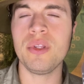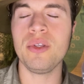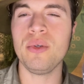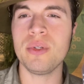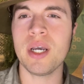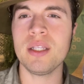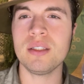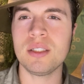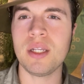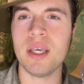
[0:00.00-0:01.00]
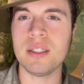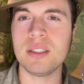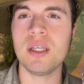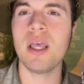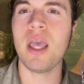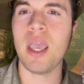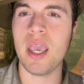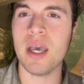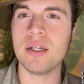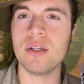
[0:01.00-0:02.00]
the United States
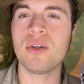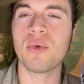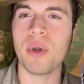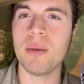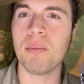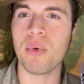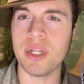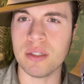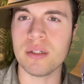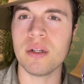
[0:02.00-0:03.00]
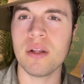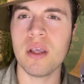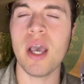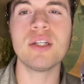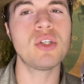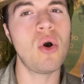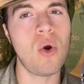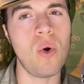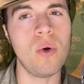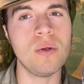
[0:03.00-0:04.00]
and Great Britain as a
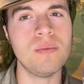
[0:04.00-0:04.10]
whole.